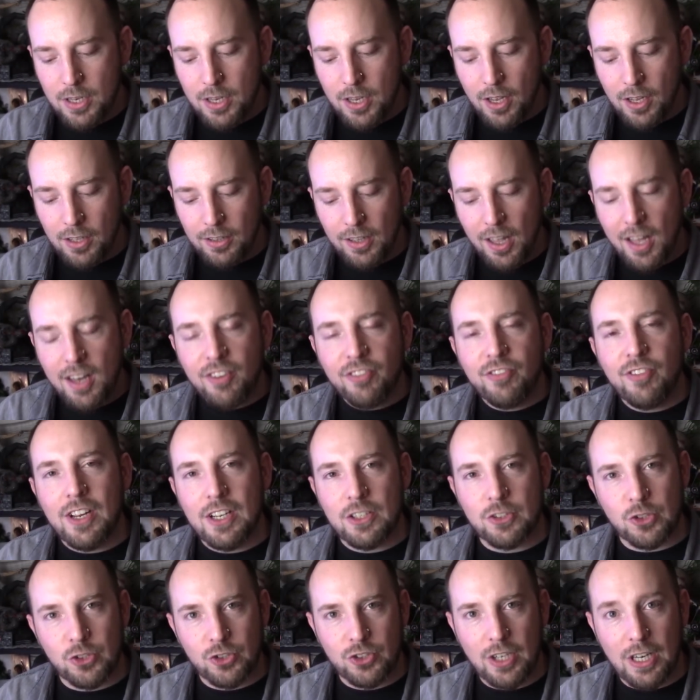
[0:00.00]
a lot of
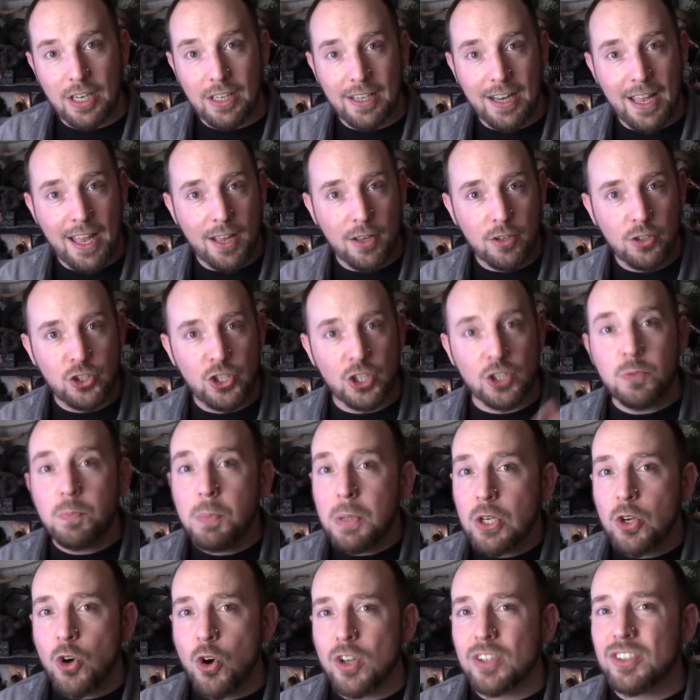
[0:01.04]
fans are saying that just
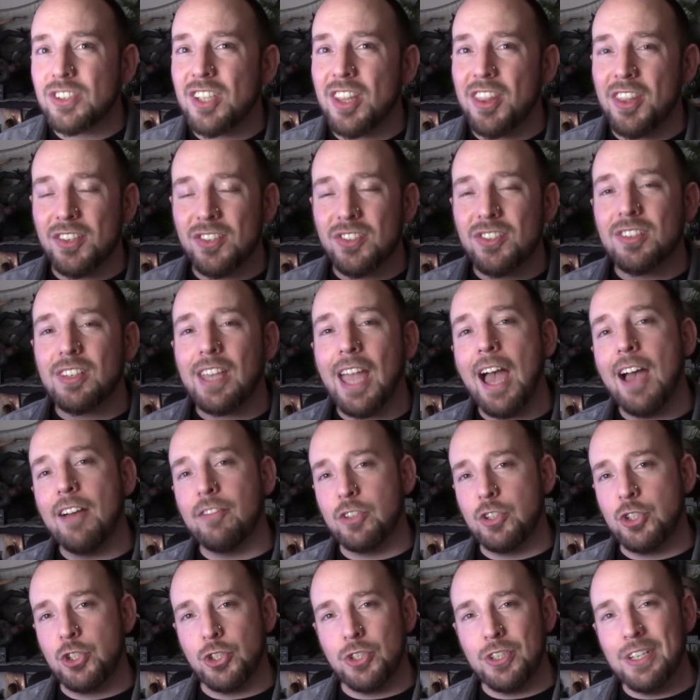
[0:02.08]
because of the
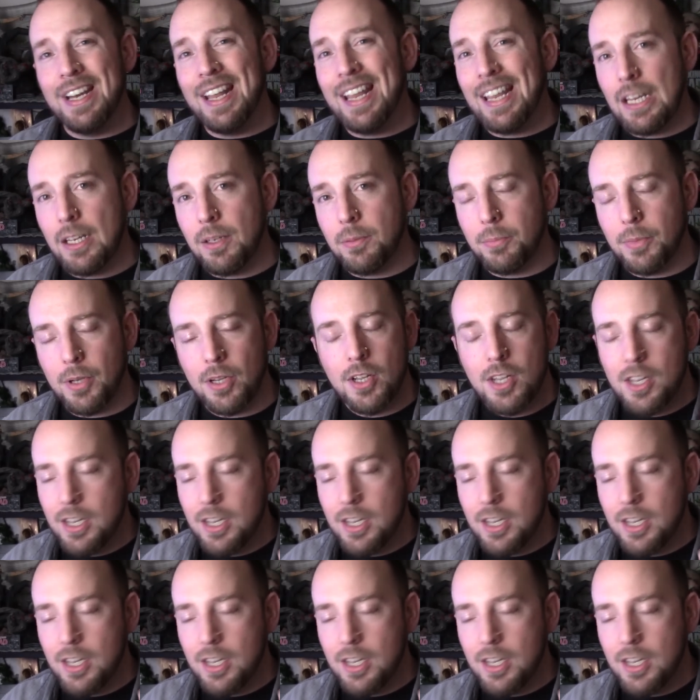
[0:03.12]
scavenger name.